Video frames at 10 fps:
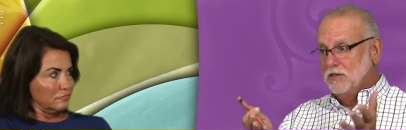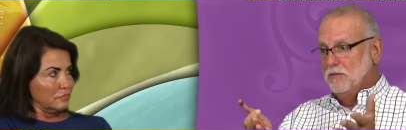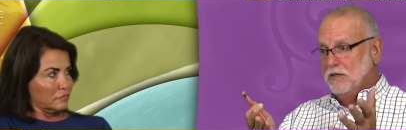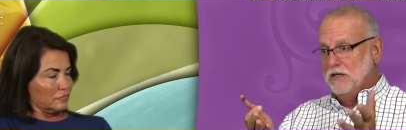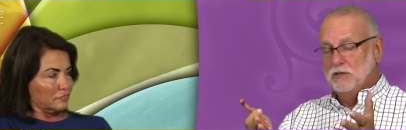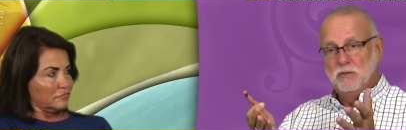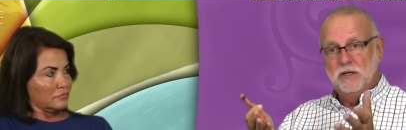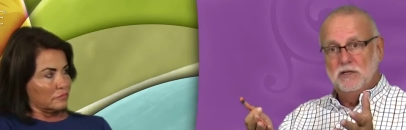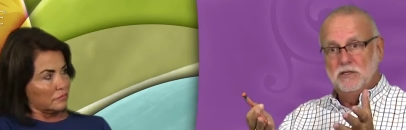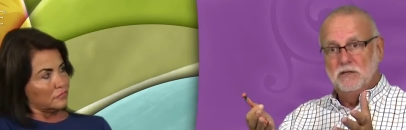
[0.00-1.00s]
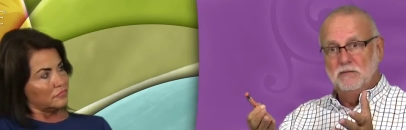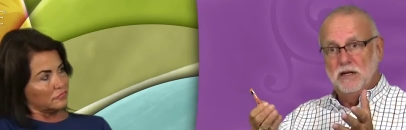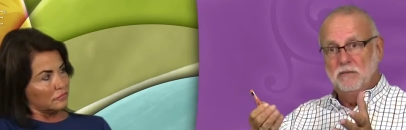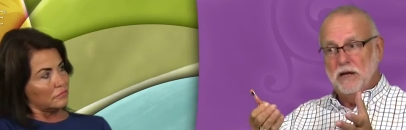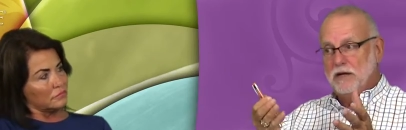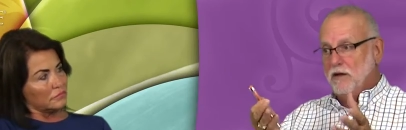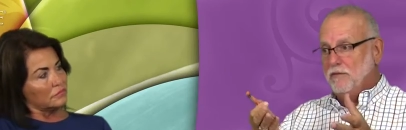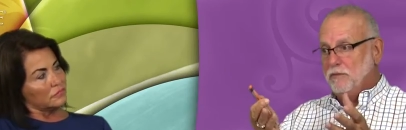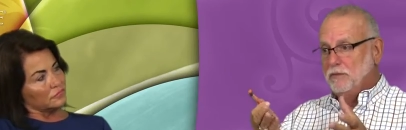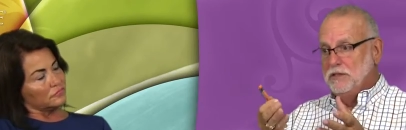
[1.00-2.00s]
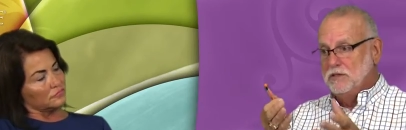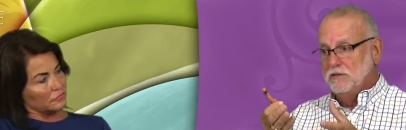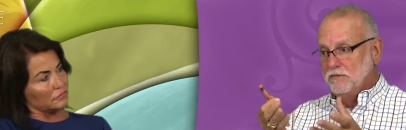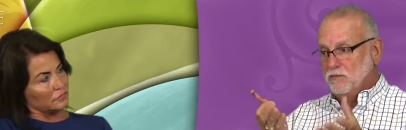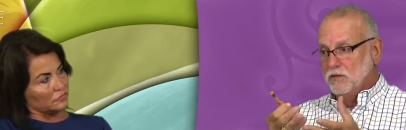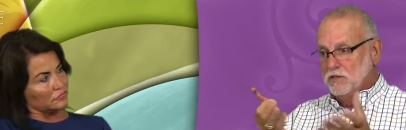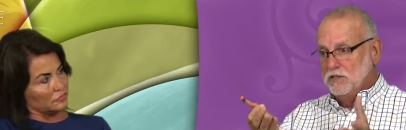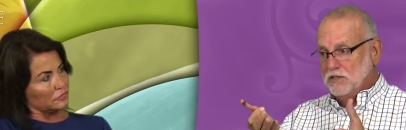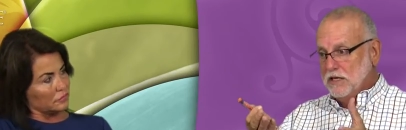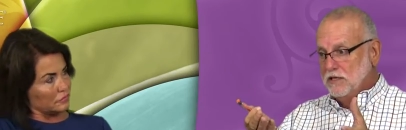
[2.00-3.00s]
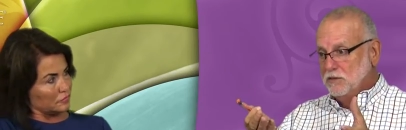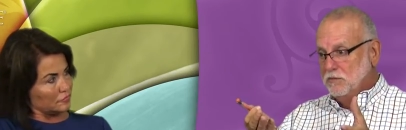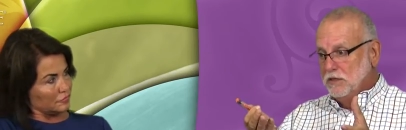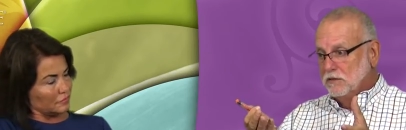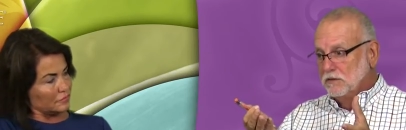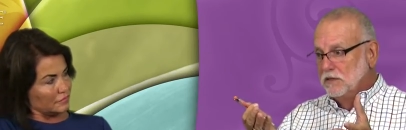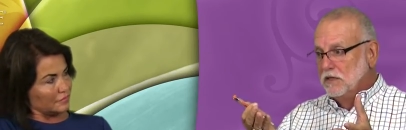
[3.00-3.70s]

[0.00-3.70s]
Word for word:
Speaker 1: something down his penis and, and biting off a piece of what's inside his middle,